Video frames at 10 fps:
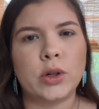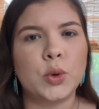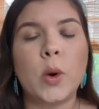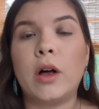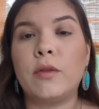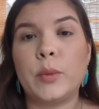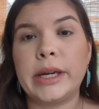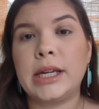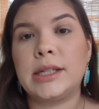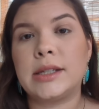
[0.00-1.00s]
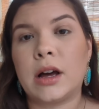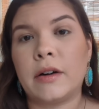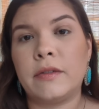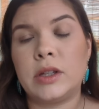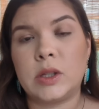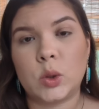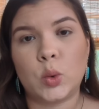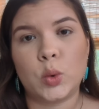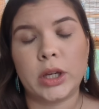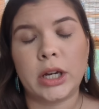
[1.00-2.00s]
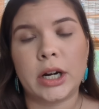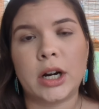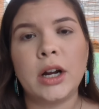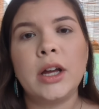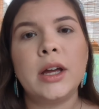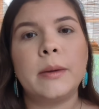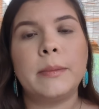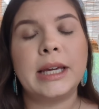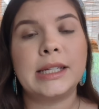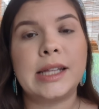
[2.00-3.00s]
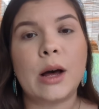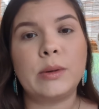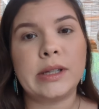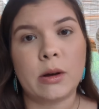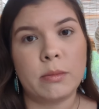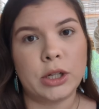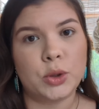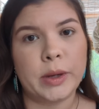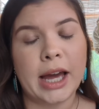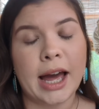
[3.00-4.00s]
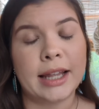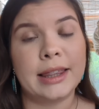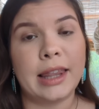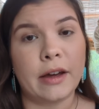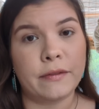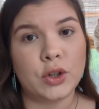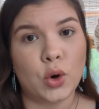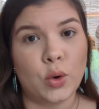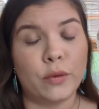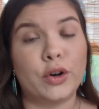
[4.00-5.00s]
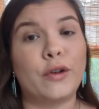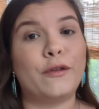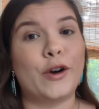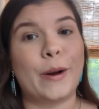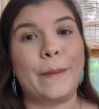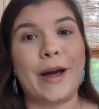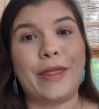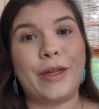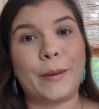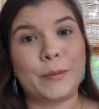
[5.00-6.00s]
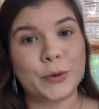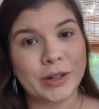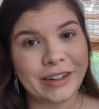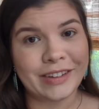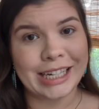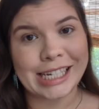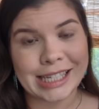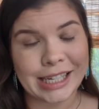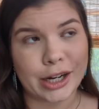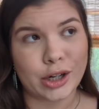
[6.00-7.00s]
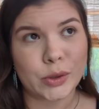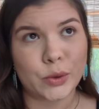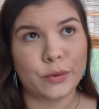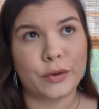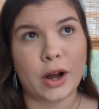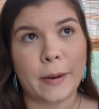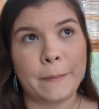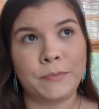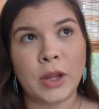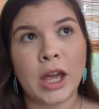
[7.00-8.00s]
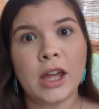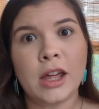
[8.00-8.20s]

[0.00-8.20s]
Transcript: or 12 weeks of the school year, because that was how much we had left over from the previous year. So from